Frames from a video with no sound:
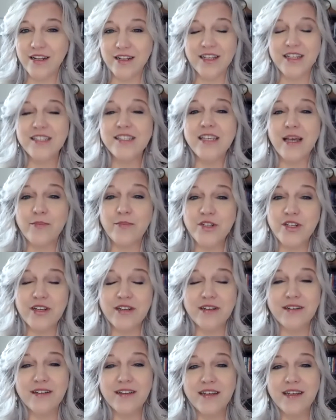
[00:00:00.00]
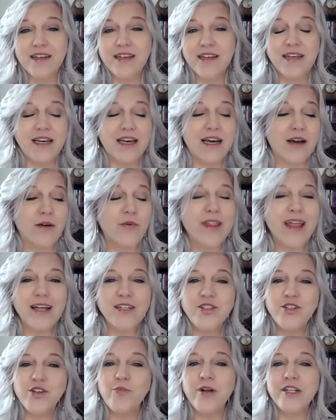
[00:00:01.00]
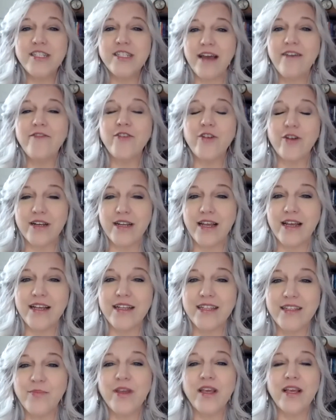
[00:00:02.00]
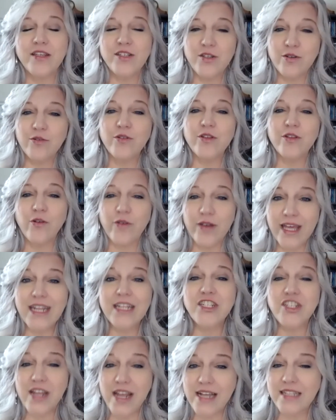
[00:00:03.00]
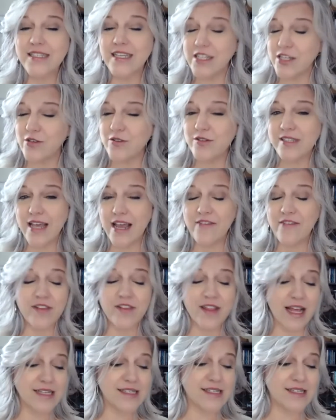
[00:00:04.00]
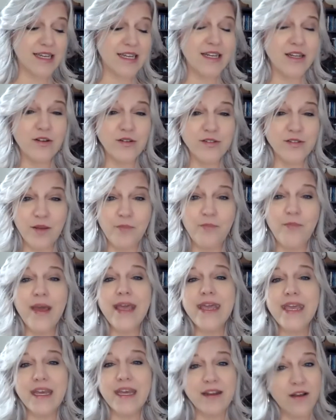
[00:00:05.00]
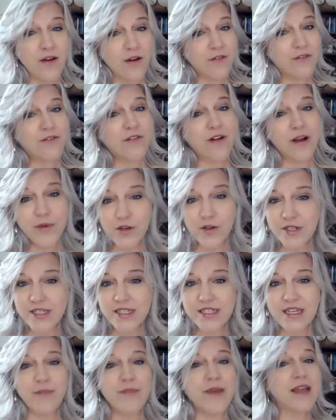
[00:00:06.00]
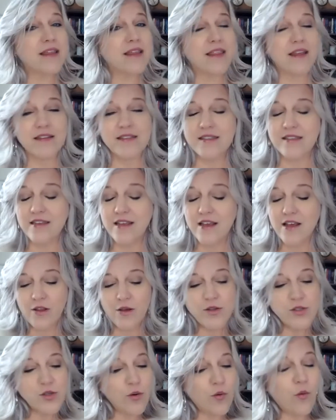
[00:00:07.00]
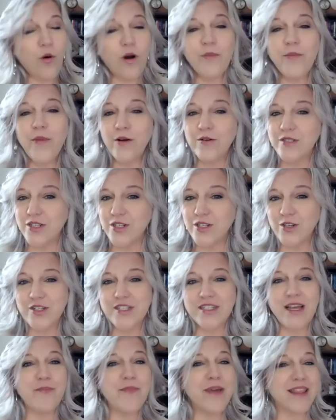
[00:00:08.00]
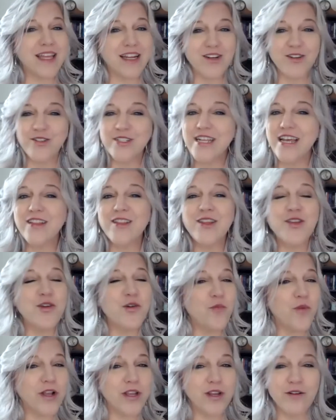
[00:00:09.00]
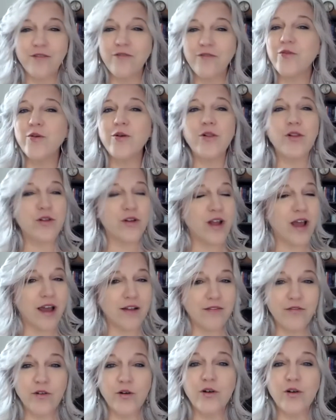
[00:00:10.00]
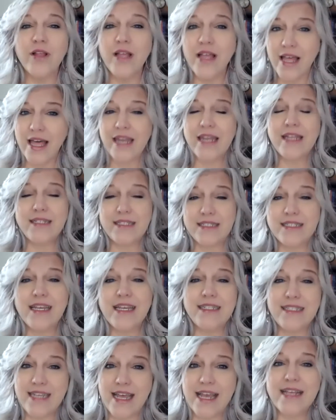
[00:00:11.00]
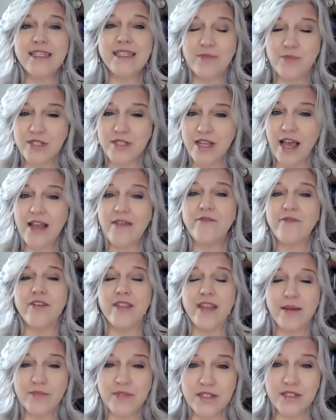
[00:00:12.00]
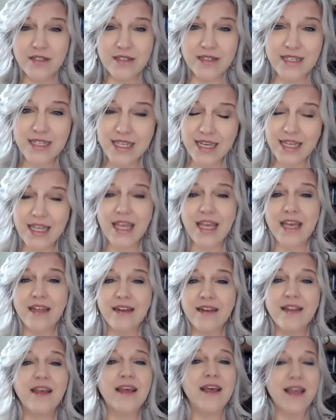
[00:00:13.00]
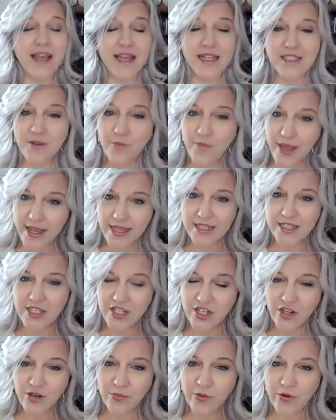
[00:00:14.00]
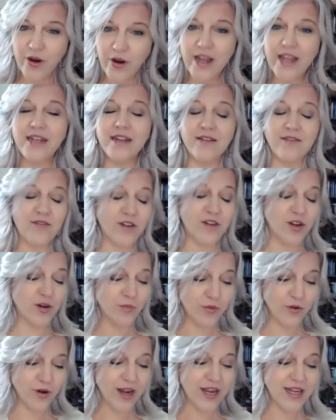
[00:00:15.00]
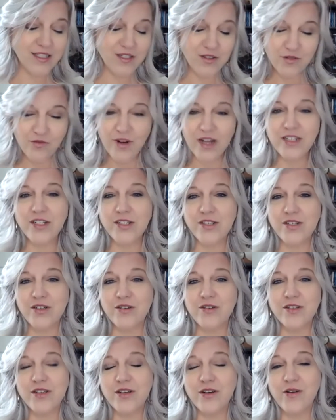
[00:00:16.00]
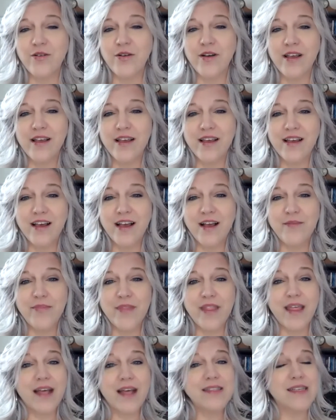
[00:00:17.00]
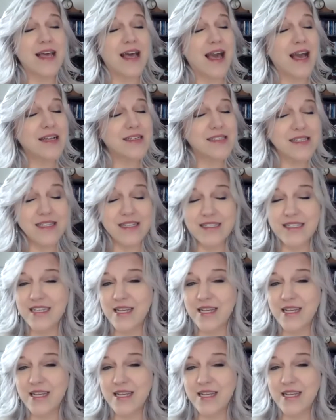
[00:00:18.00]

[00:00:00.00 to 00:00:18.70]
consumption without too much effort, because you'll get a chance, like you say, for that signal to make it from your stomach. Those are hormones in your stomach that are telling you when you're full or not full, and it takes some time for them to kick in and to make it to your brain and for your brain to register. So that's excellent